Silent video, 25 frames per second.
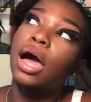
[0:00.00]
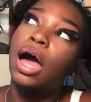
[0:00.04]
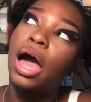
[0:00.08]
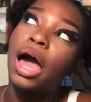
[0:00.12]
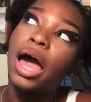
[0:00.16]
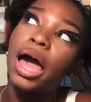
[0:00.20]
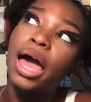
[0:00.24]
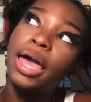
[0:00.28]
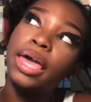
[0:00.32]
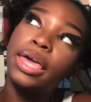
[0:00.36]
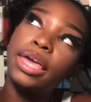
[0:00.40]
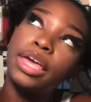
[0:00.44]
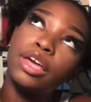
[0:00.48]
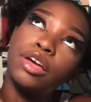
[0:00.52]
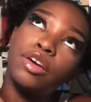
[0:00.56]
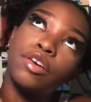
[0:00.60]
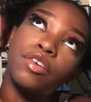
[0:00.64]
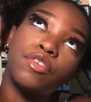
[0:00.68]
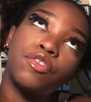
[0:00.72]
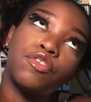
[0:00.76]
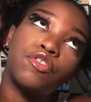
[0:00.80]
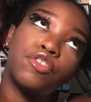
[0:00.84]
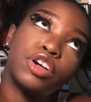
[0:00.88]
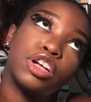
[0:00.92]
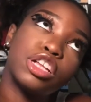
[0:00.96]
I
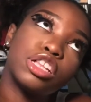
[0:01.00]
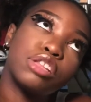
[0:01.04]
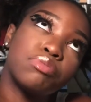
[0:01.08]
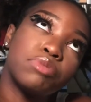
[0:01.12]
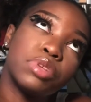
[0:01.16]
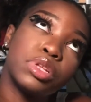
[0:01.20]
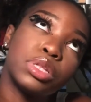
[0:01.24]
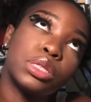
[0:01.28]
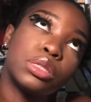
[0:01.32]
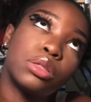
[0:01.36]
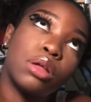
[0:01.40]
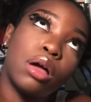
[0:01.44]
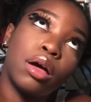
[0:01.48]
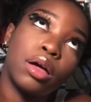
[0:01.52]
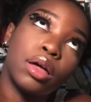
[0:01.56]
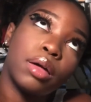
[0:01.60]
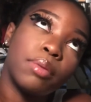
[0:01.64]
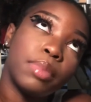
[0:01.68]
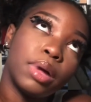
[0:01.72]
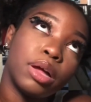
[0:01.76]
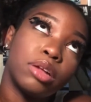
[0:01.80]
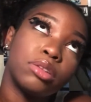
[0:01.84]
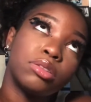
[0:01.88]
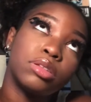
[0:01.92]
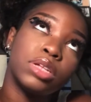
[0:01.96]
hear freshmen talk
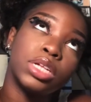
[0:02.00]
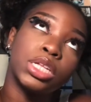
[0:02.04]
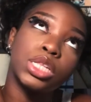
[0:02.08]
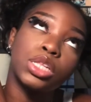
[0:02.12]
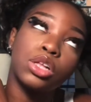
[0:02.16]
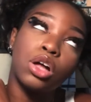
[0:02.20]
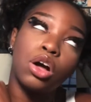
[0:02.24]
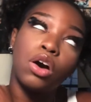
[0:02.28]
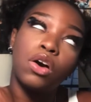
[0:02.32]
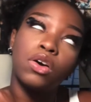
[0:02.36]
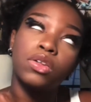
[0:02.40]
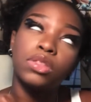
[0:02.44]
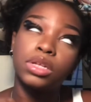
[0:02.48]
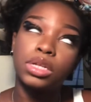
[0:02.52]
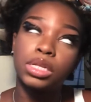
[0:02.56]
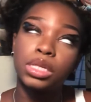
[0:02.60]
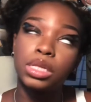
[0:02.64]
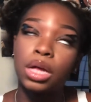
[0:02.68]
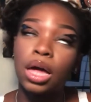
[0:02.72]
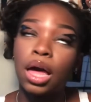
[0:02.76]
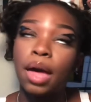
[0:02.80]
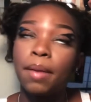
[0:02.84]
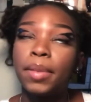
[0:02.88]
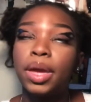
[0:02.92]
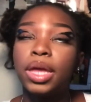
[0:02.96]
about this all the
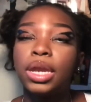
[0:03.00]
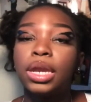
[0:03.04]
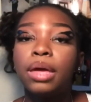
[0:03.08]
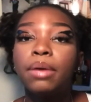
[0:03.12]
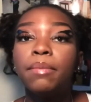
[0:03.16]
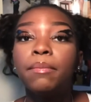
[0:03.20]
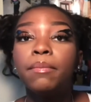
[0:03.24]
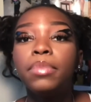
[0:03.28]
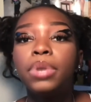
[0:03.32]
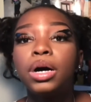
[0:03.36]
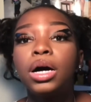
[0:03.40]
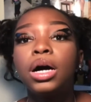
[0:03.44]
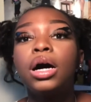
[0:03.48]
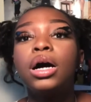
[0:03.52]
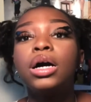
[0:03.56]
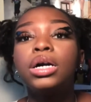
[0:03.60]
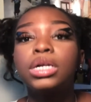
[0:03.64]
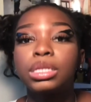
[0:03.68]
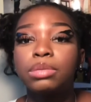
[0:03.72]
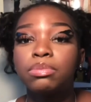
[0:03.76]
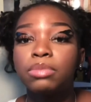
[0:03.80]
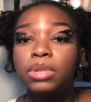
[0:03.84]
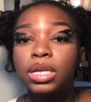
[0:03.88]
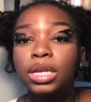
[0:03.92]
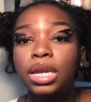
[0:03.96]
time, and it
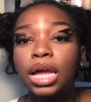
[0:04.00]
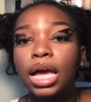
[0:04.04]
bugs me.